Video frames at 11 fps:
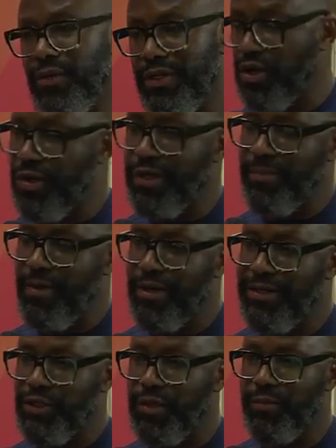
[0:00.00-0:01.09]
we're starting a
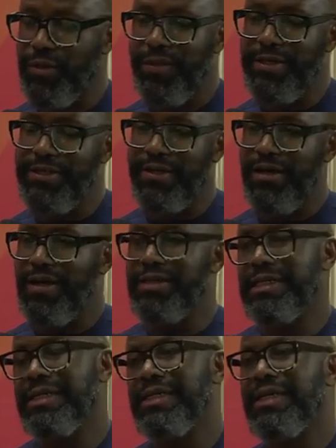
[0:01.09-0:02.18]
partnership with MasterCard,
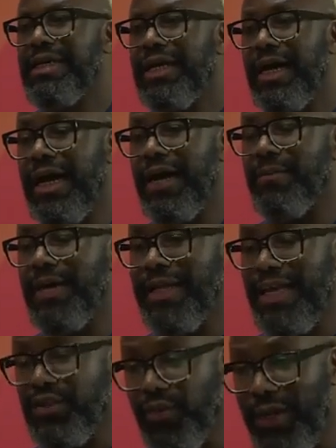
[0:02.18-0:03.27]
and
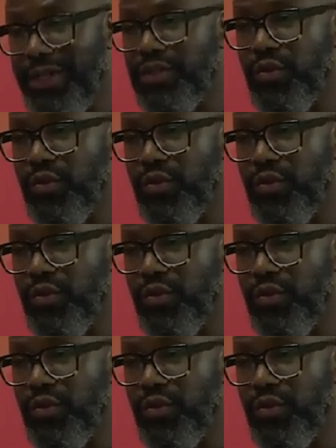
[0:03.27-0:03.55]
that's really